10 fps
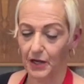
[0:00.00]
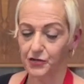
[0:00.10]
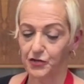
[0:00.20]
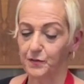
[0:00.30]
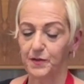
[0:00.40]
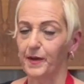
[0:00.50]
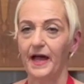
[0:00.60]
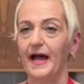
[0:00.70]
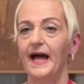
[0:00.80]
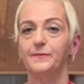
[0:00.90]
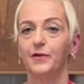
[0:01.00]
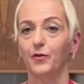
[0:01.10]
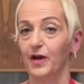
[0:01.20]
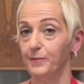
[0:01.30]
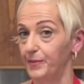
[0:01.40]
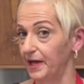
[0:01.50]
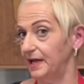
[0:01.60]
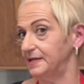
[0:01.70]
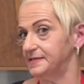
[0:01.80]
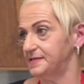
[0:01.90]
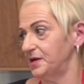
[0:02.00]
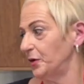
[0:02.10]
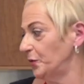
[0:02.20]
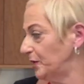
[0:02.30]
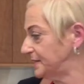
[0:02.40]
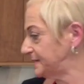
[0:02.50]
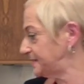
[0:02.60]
don't like mushroom, you may